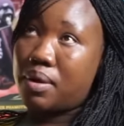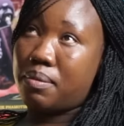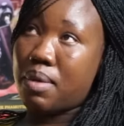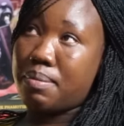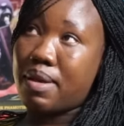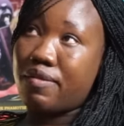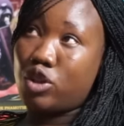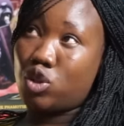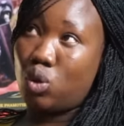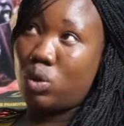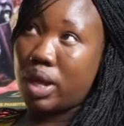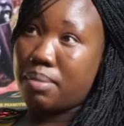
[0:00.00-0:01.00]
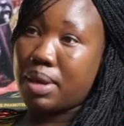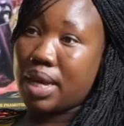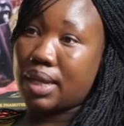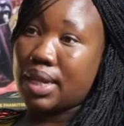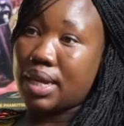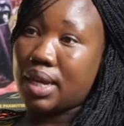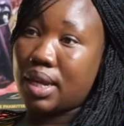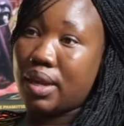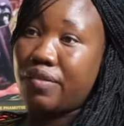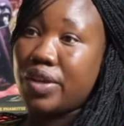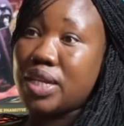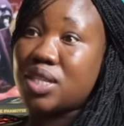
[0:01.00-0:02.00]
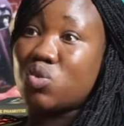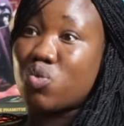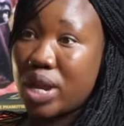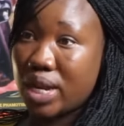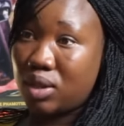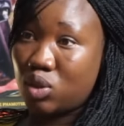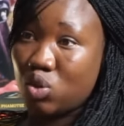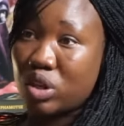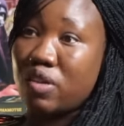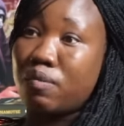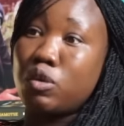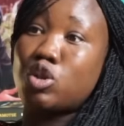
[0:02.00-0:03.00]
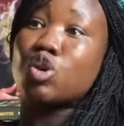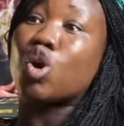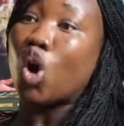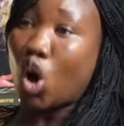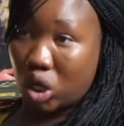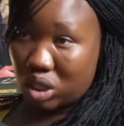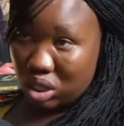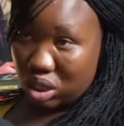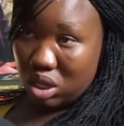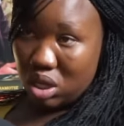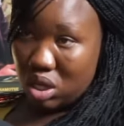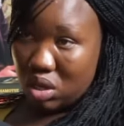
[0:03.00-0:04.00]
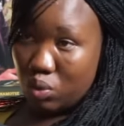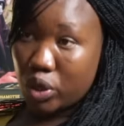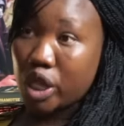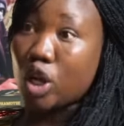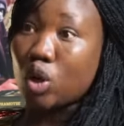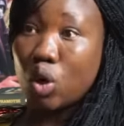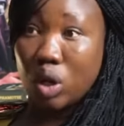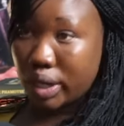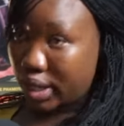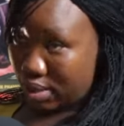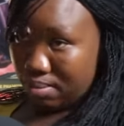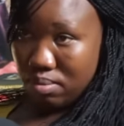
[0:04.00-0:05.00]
Mama V told Emeka that if he's ready to give me to God, we can call him.